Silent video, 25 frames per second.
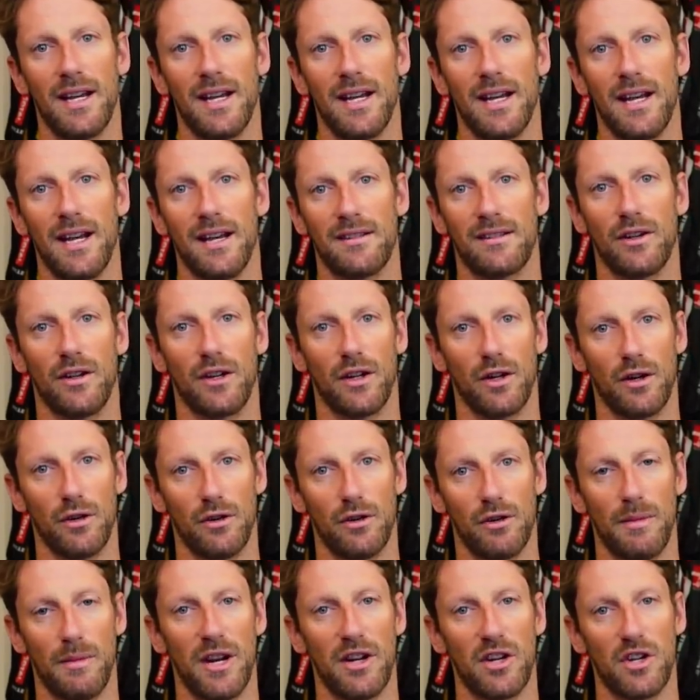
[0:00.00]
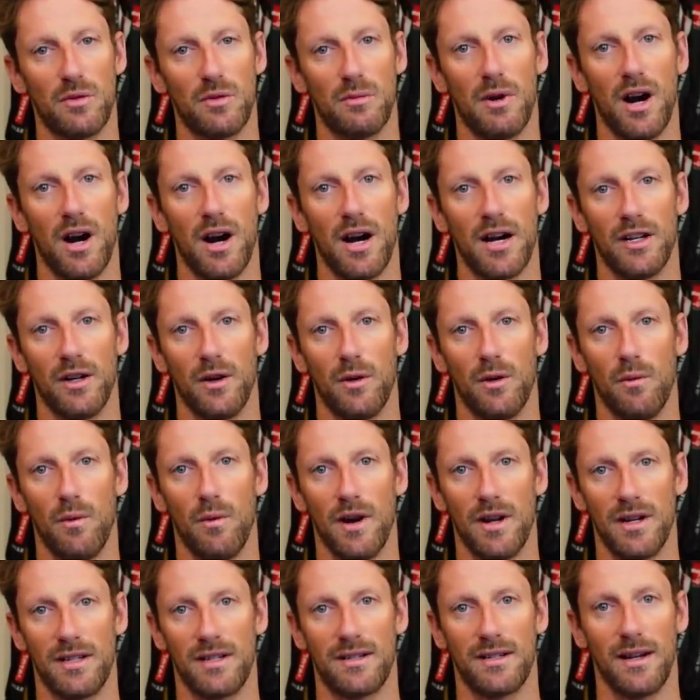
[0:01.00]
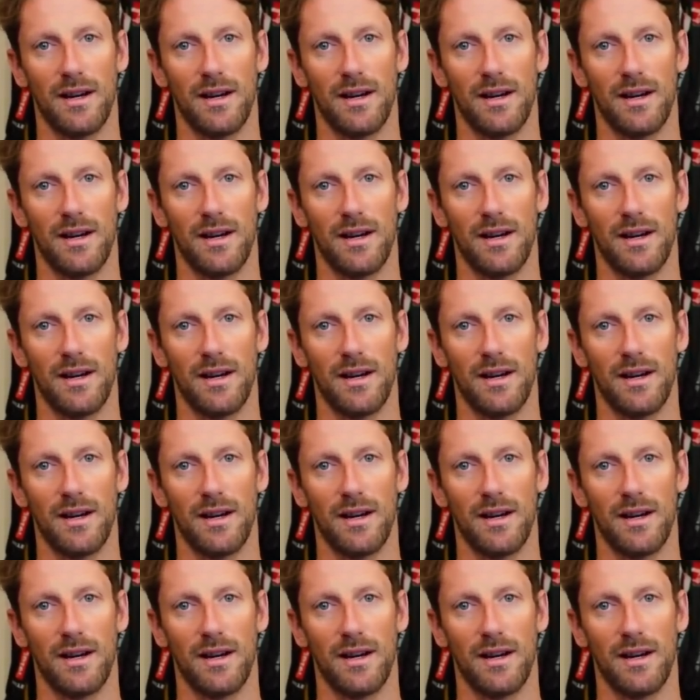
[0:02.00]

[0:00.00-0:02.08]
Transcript: he has got a good benchmark. You know what,